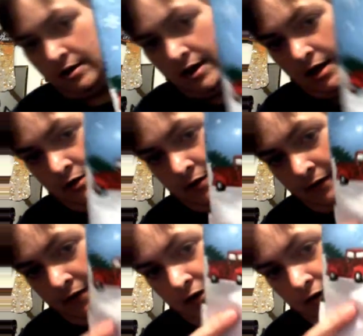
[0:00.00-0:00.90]
and you have
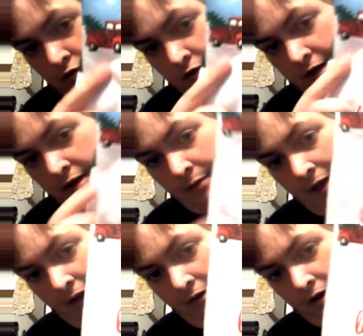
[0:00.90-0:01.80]
the little truck in the
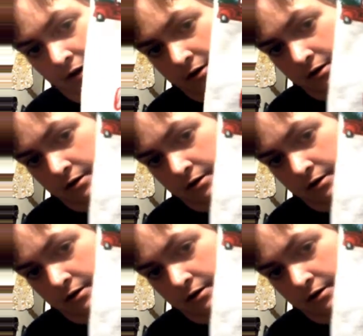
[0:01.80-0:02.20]
background.